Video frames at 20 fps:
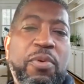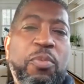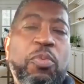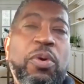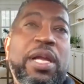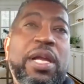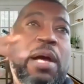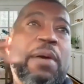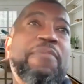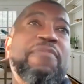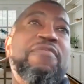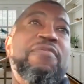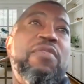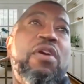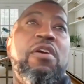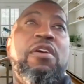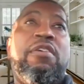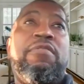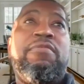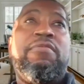what I've
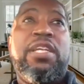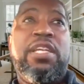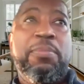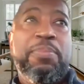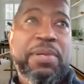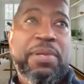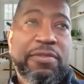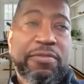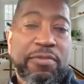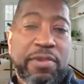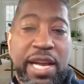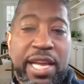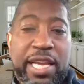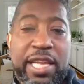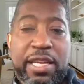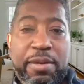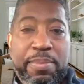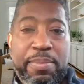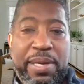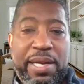already been
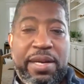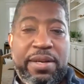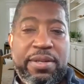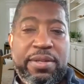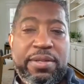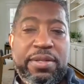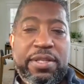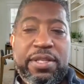writing about,